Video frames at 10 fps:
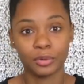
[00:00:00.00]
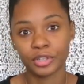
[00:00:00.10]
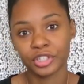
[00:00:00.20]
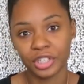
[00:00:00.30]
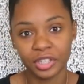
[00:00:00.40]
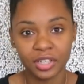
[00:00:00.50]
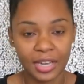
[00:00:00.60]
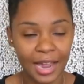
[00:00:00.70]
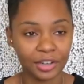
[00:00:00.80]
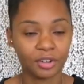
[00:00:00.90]
or she, the
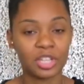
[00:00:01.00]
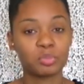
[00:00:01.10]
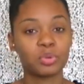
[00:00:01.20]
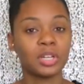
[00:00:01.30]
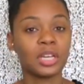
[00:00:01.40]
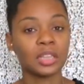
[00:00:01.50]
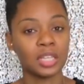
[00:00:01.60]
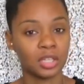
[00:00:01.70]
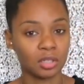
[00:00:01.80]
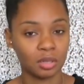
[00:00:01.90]
doctor, is putting the
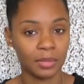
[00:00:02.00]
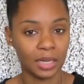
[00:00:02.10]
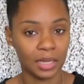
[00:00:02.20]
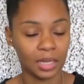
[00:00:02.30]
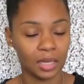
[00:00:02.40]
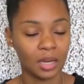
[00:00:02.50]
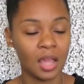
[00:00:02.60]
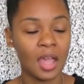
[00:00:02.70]
instrument in.